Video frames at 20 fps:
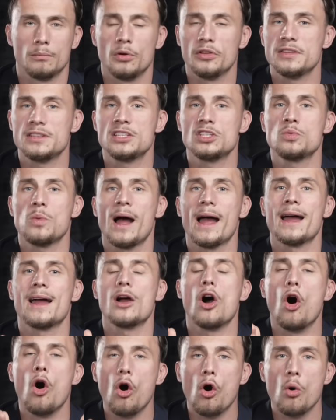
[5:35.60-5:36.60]
But this is why I
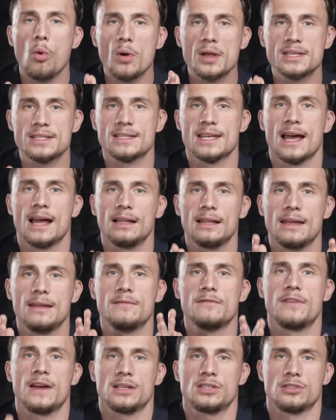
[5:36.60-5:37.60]
always tell
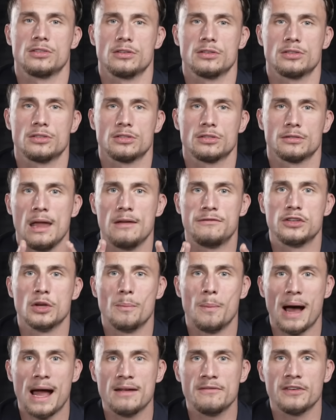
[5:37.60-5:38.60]
investors, if you're
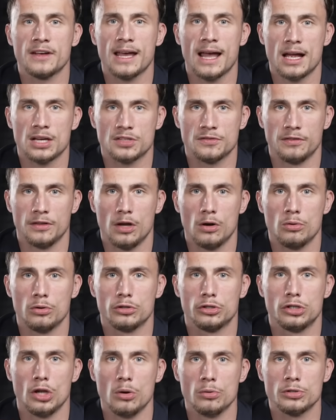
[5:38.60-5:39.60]
buying for cash flow,
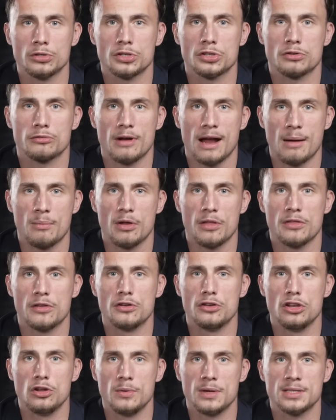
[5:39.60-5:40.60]
don't just grab the
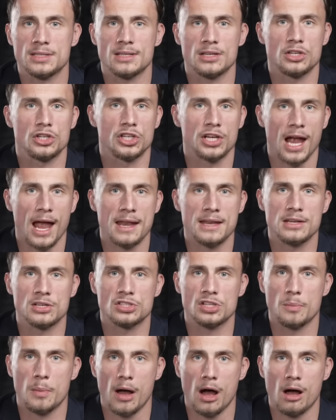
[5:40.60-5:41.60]
newest, shiniest
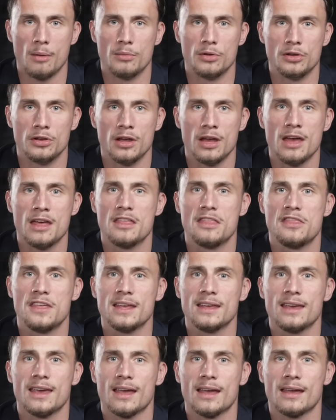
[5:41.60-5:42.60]
apartment
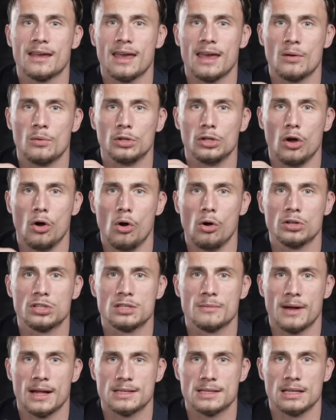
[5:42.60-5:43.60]
thinking it will
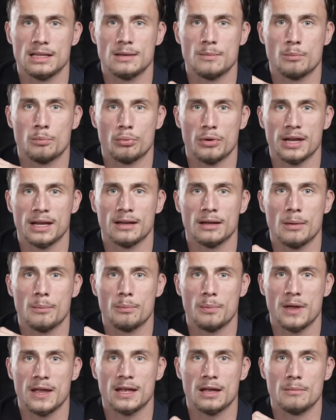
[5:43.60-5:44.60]
automatically bring
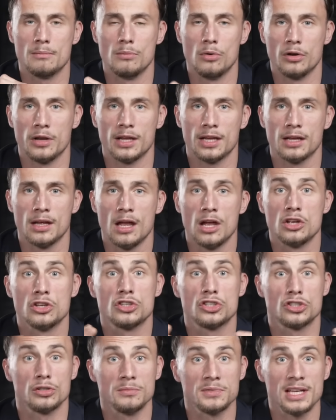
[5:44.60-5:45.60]
big money.
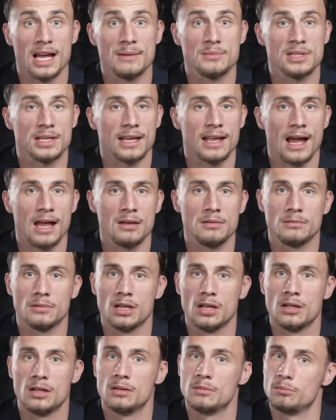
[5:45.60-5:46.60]
Sometimes it can,
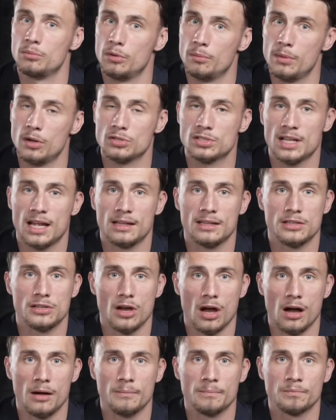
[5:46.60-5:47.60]
but most likely
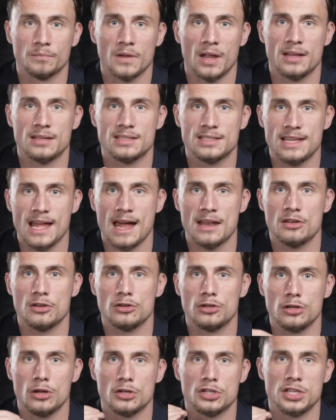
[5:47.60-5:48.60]
not. Instead,
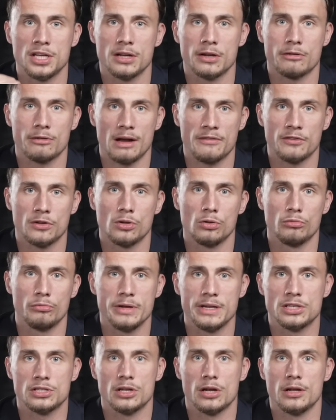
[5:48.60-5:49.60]
do your geographical
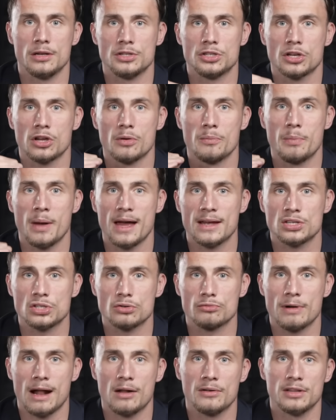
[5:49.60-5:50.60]
research, compare
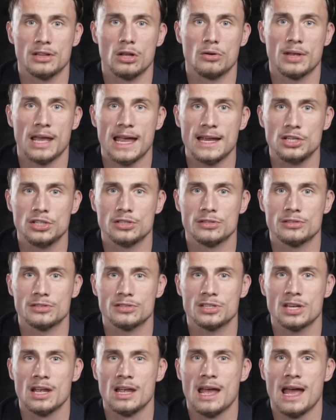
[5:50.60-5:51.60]
surrounding
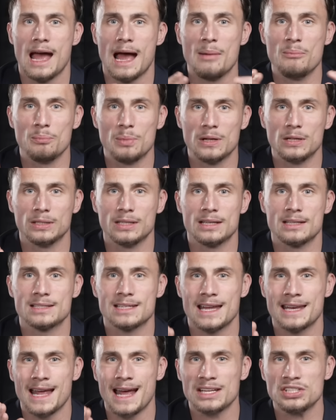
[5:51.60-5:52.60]
locations and buildings,
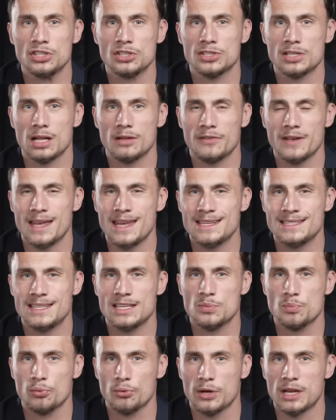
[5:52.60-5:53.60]
and ask yourself, is
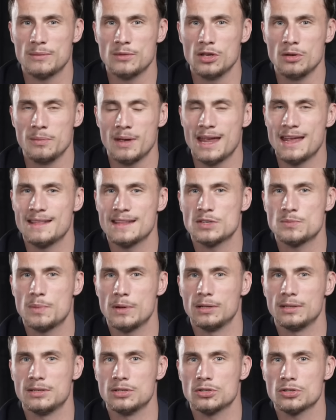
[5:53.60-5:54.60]
this premium in this
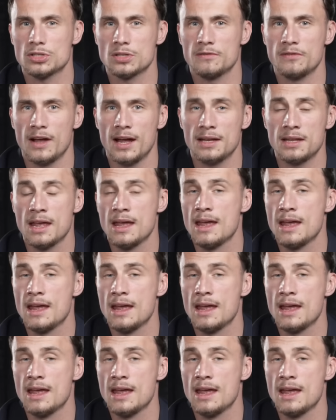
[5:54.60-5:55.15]
building justified?